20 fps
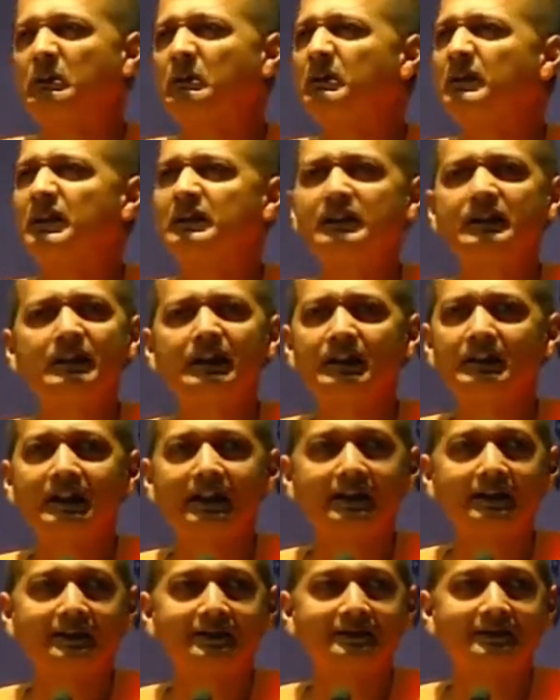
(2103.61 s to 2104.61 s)
No, nothing like
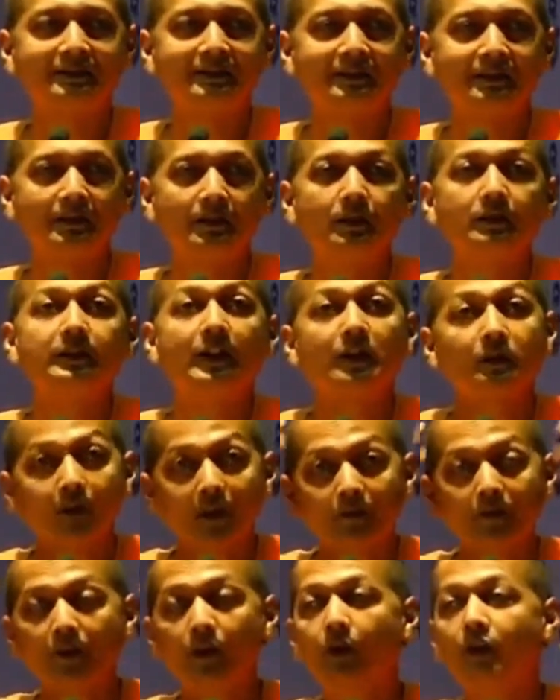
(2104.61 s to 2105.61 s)
that. That's
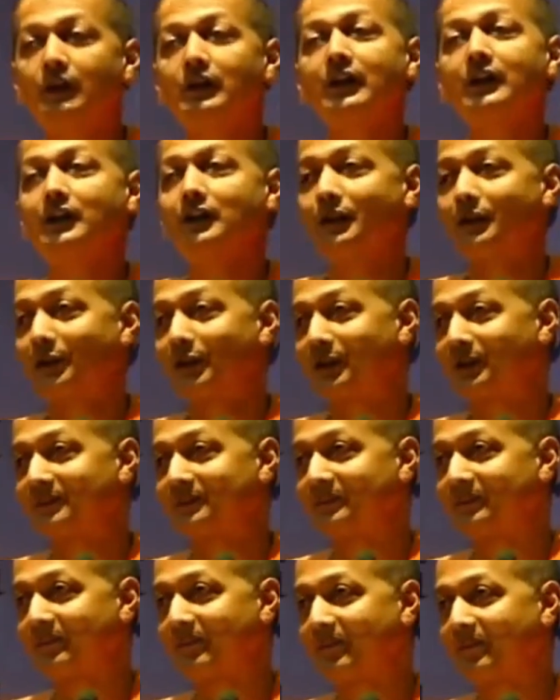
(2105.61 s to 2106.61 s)
why we don't learn also.
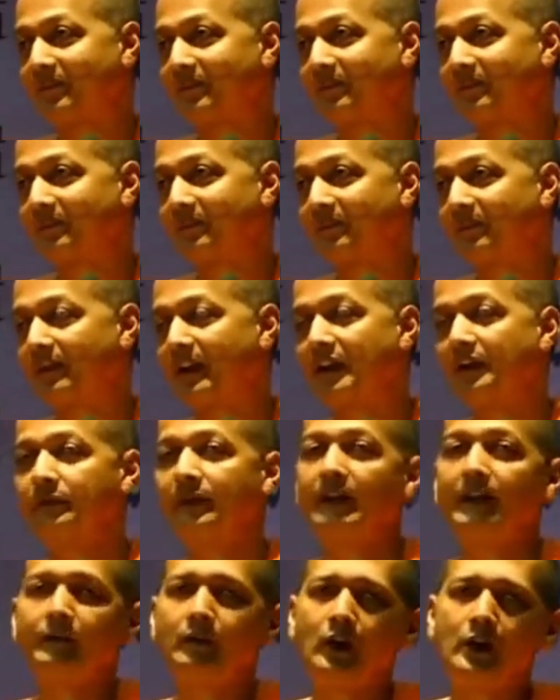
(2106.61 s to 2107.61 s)
That's
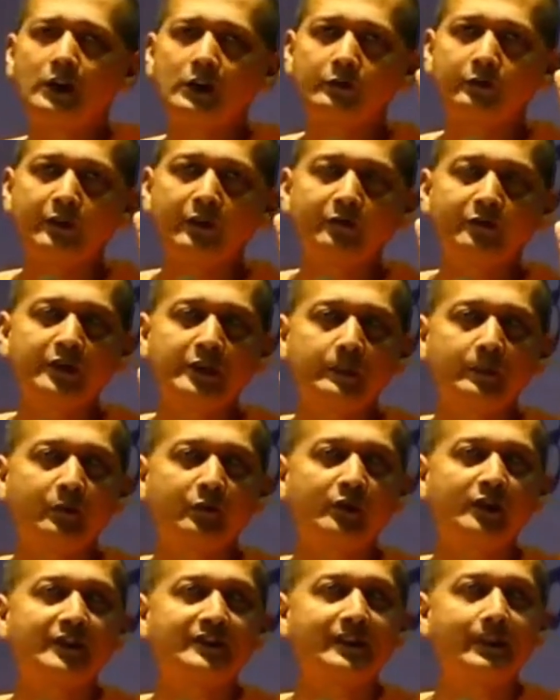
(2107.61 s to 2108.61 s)
why I have a lot of effort
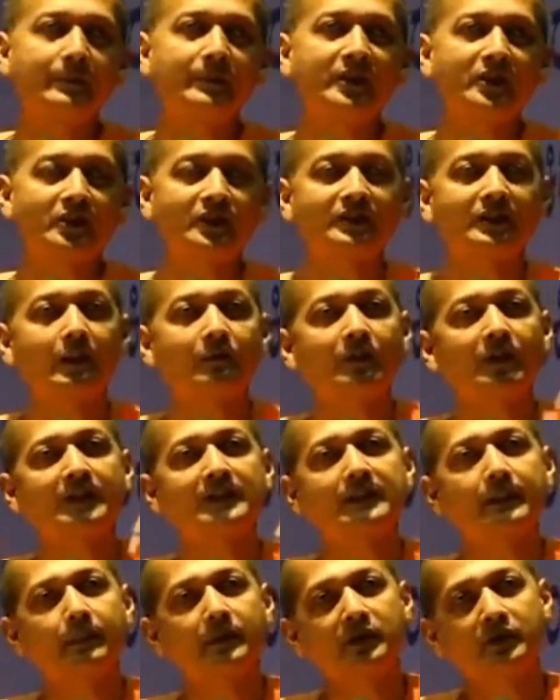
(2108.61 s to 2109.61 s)
before examinations, after
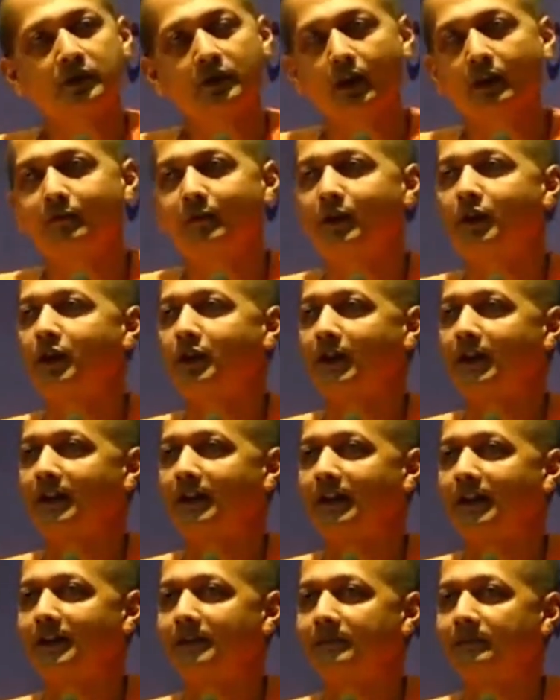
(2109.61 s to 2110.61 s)
examinations, all forgotten
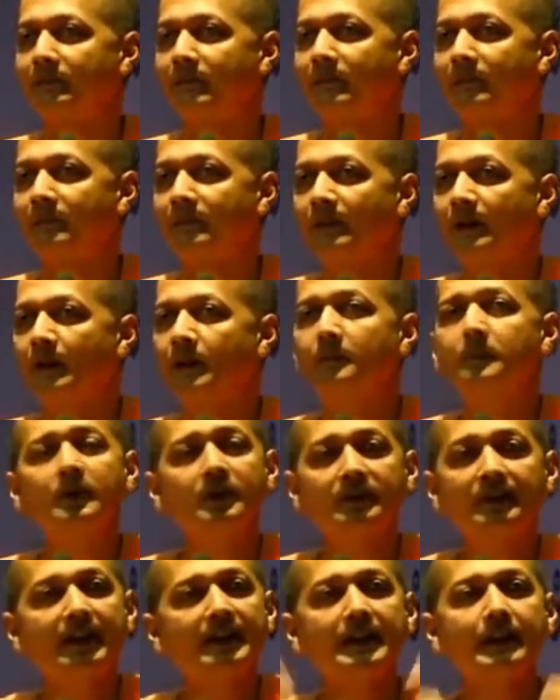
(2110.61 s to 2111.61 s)
again.
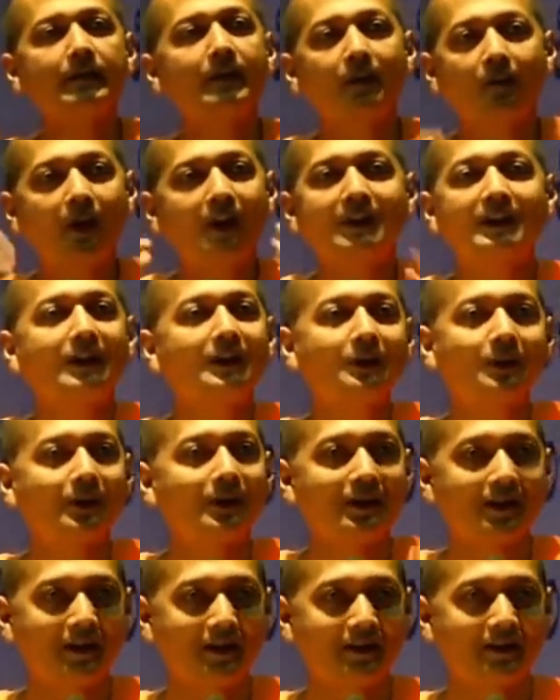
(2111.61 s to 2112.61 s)
Because I never wanted to
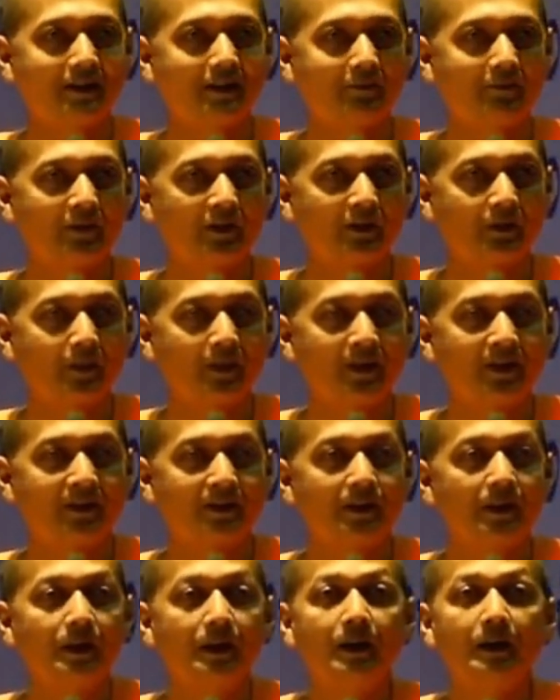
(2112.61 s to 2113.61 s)
learn it in the first
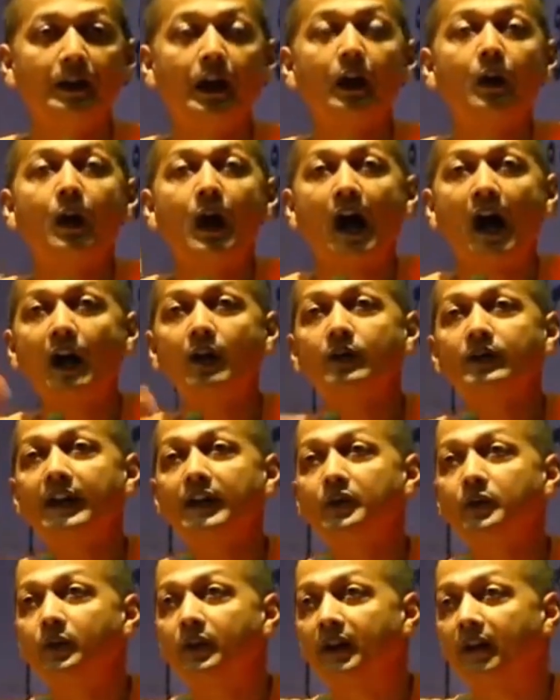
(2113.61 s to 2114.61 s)
place. Now, how
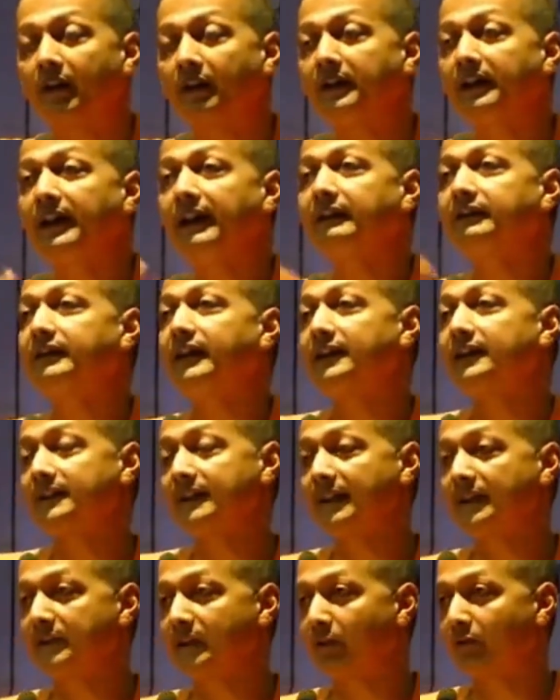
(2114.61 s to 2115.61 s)
can you create that
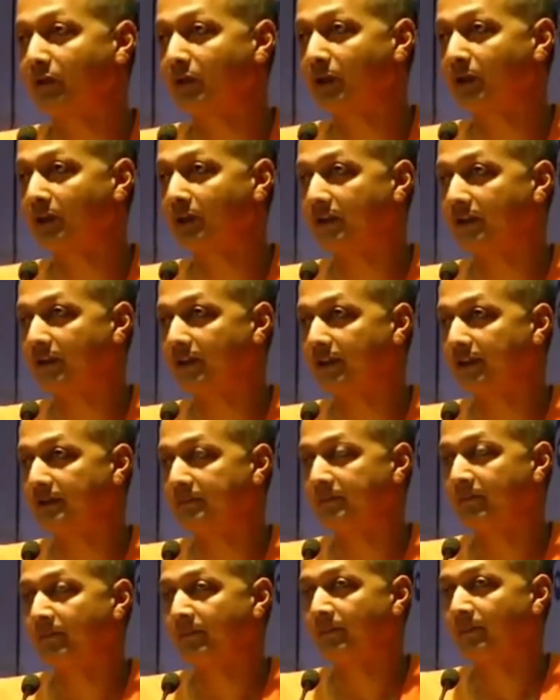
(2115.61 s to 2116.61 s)
sense of curiosity?